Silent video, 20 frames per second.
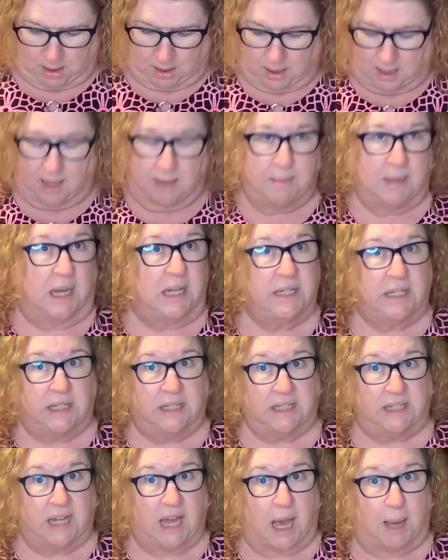I might need
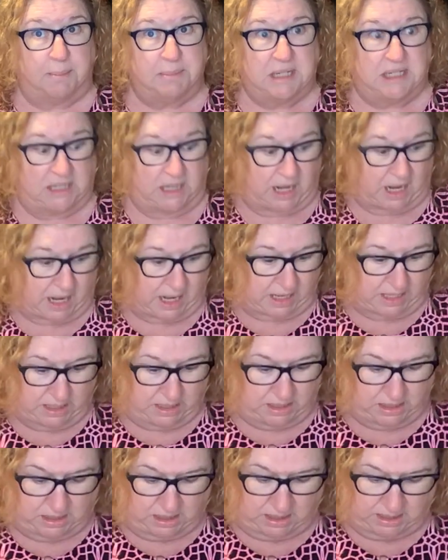a nap today.
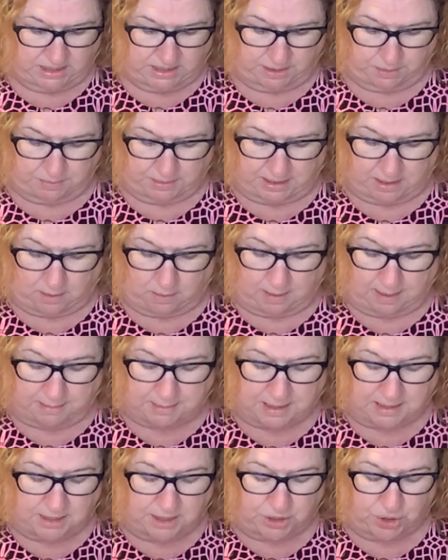I don't know. I'm
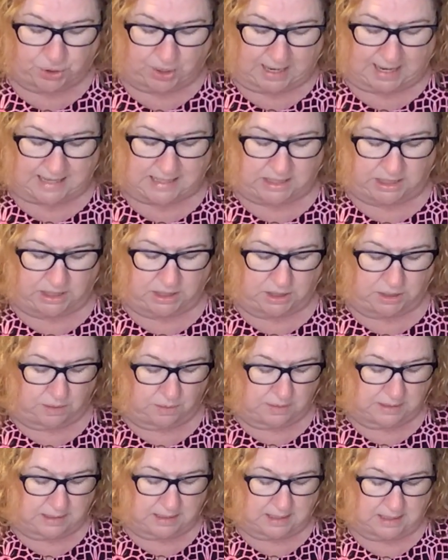going to try to do
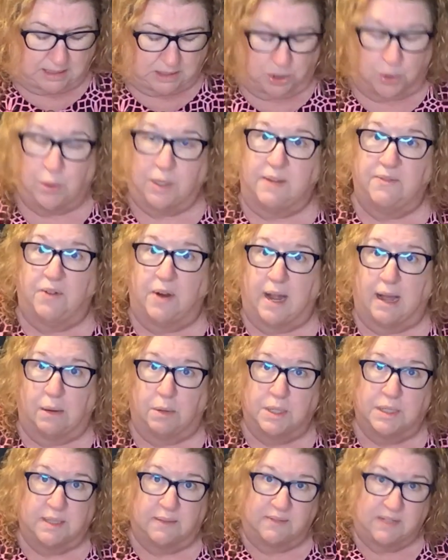the 24 hours of